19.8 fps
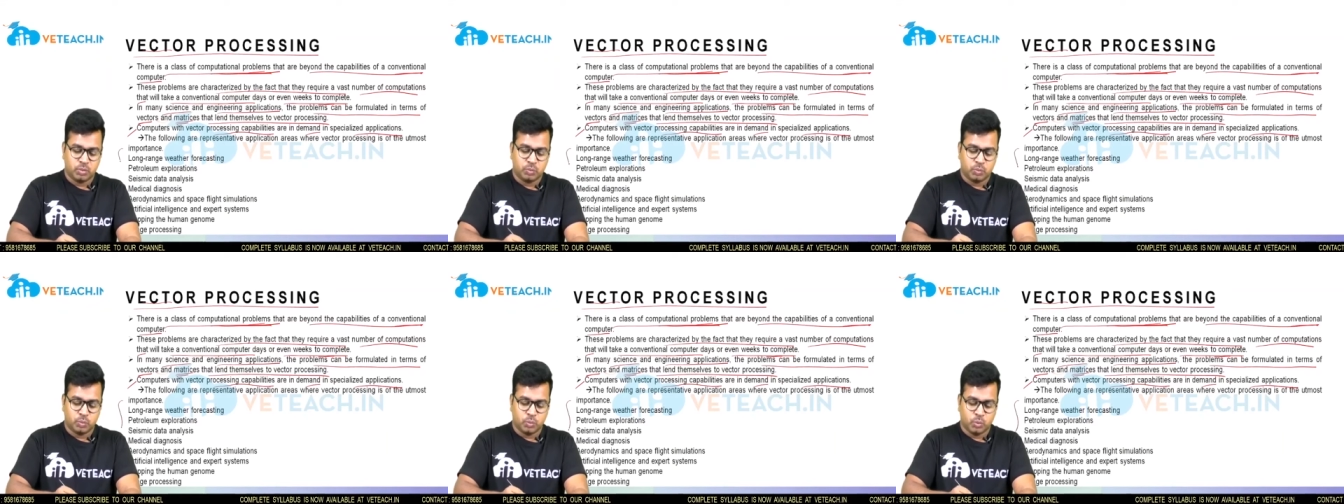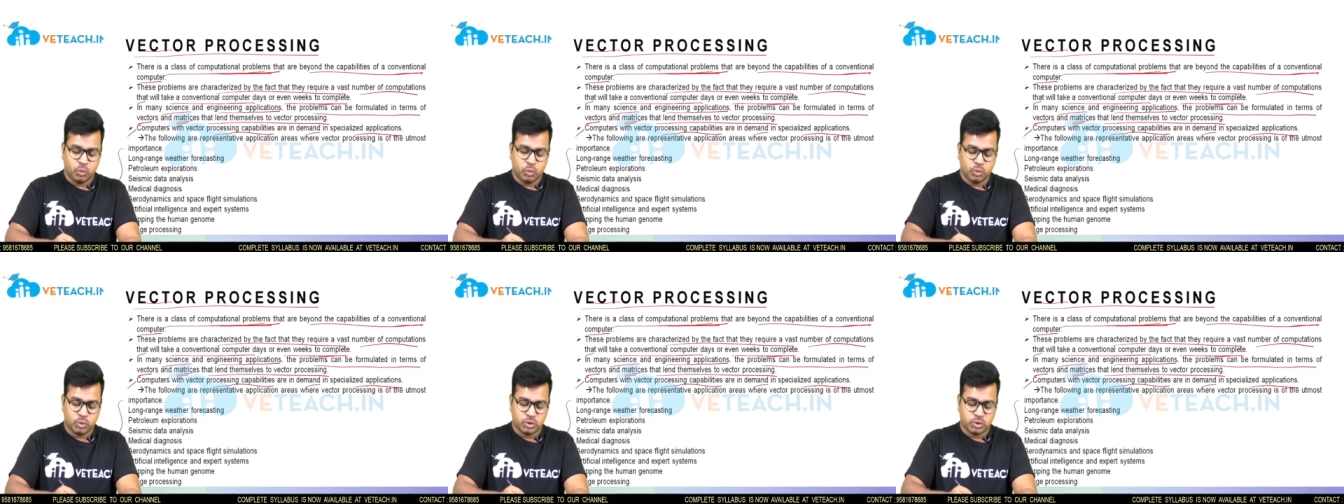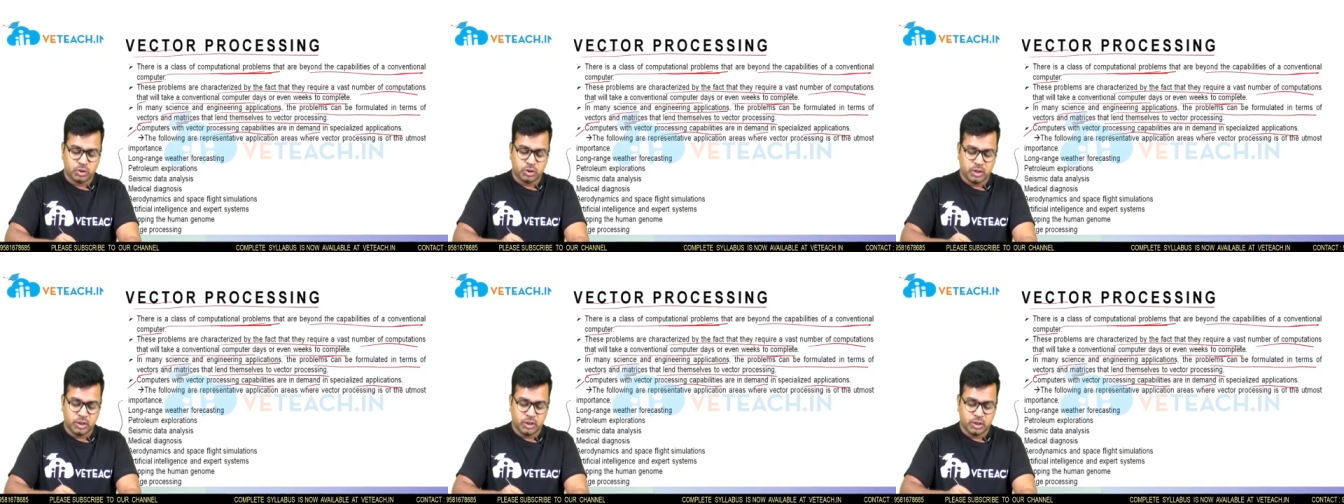
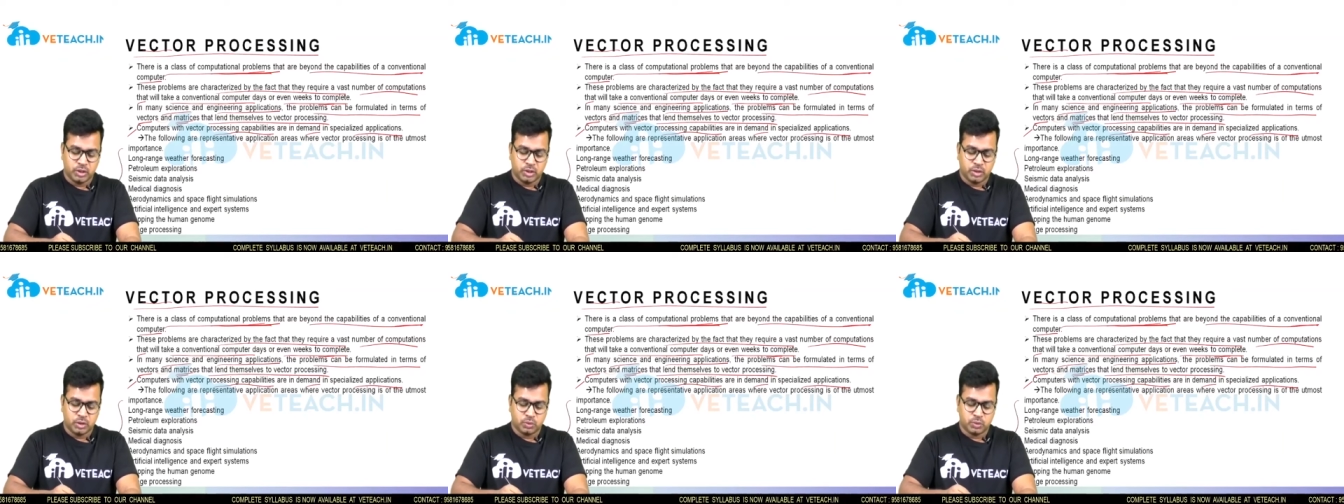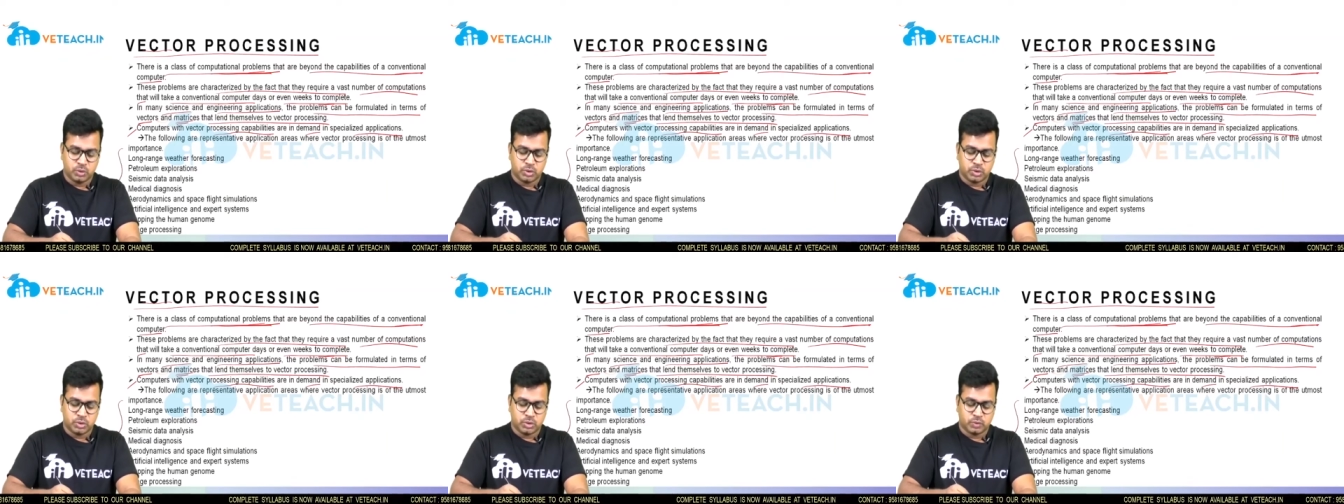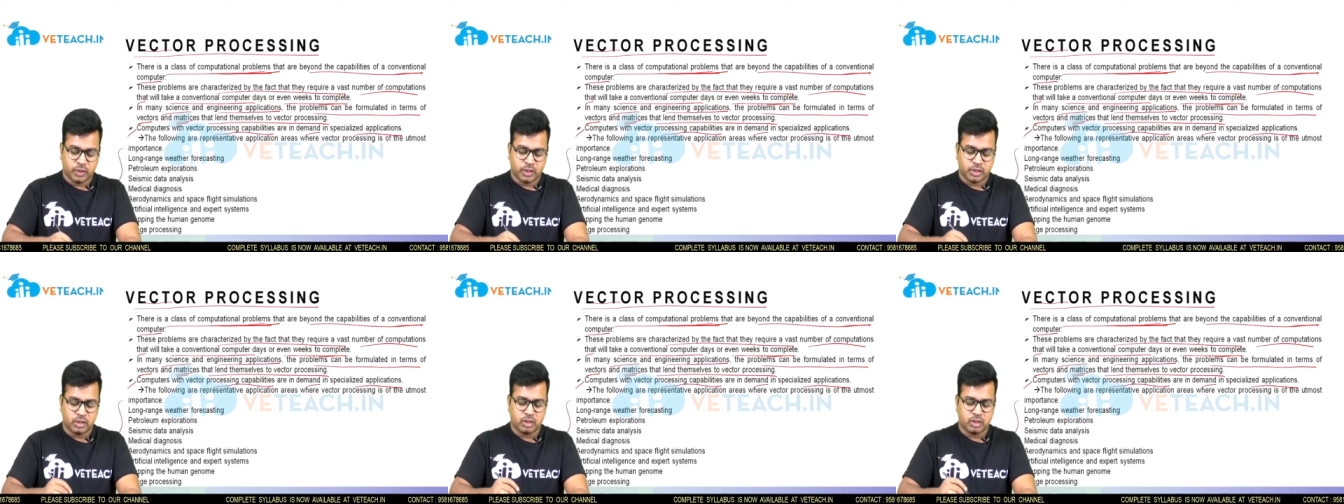mostly used
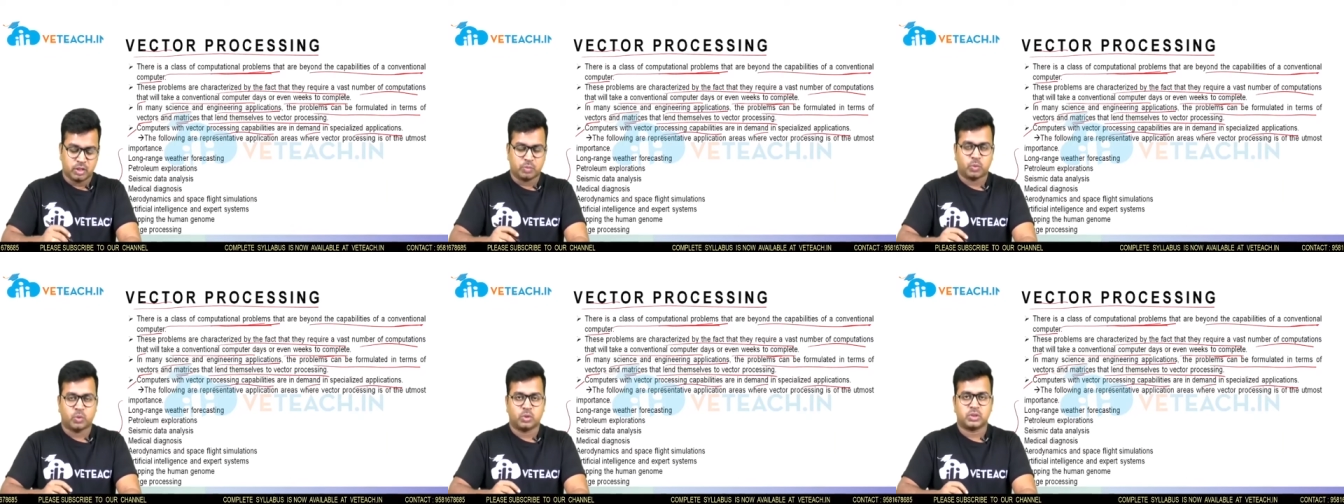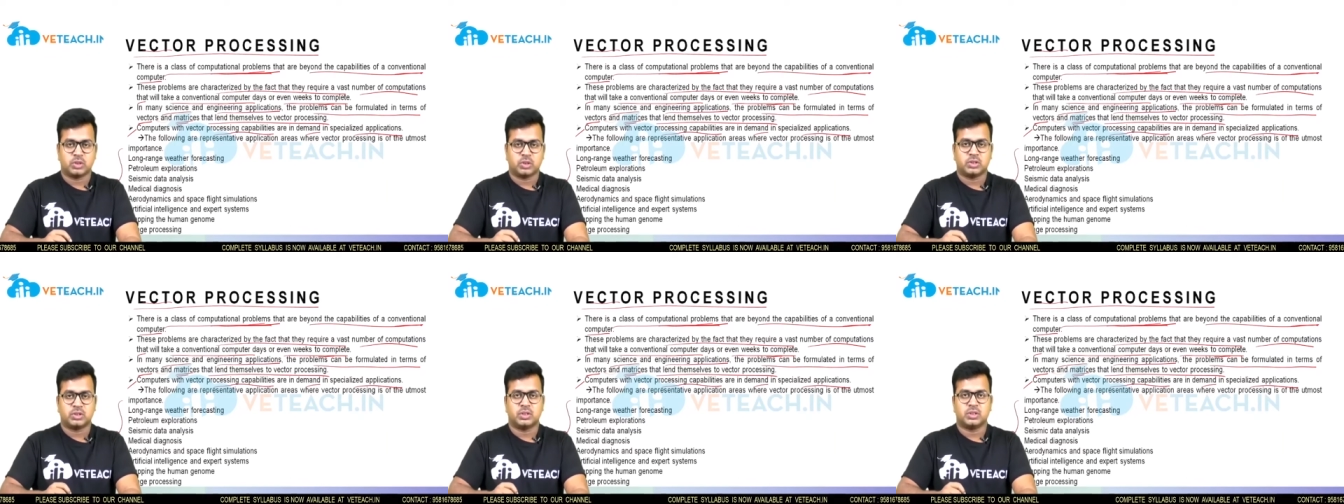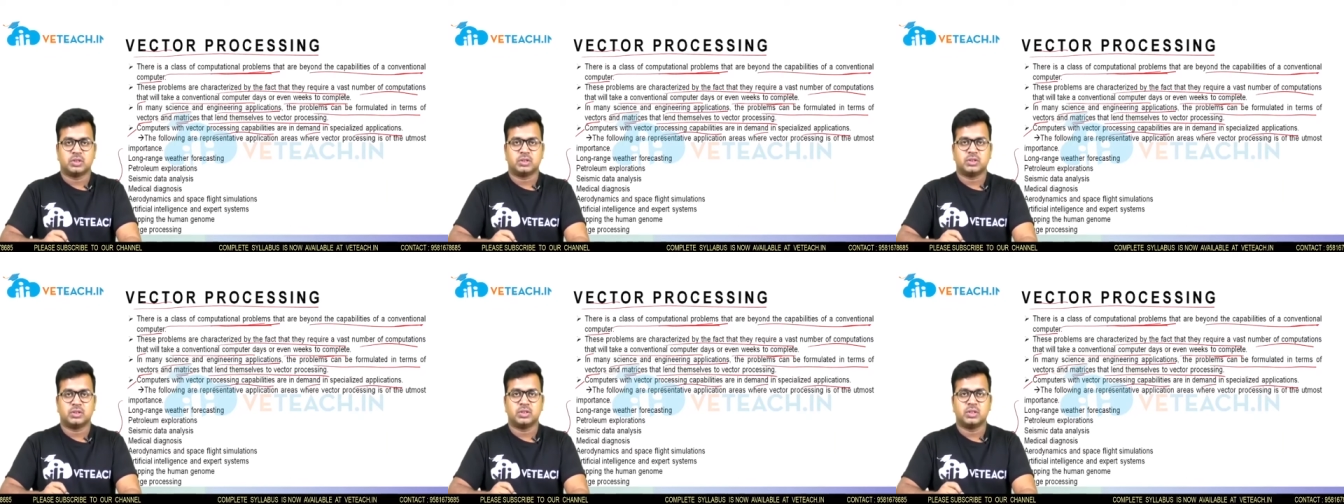vector
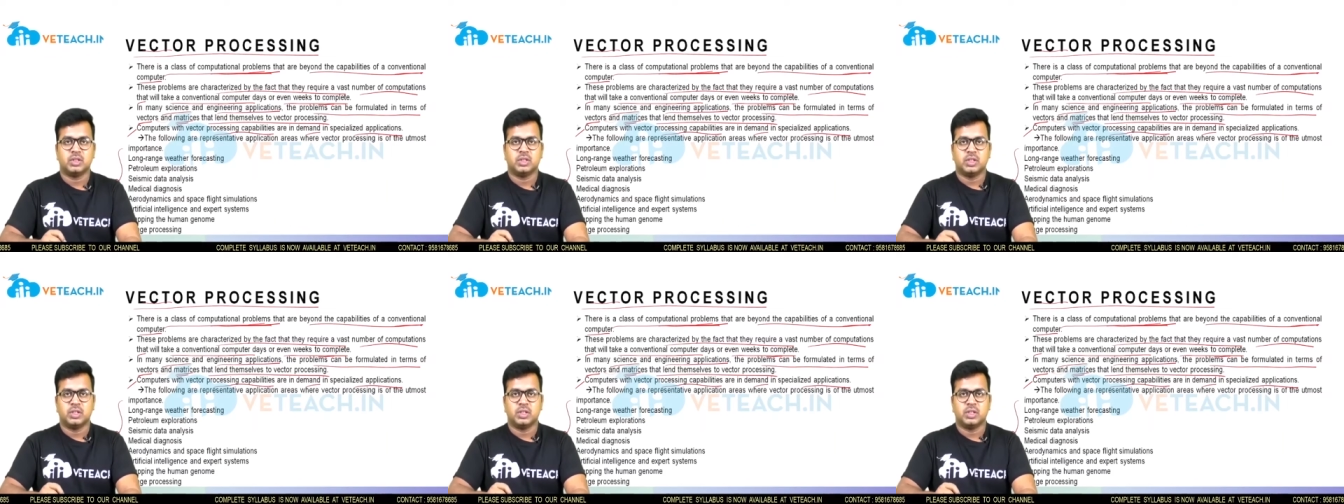processors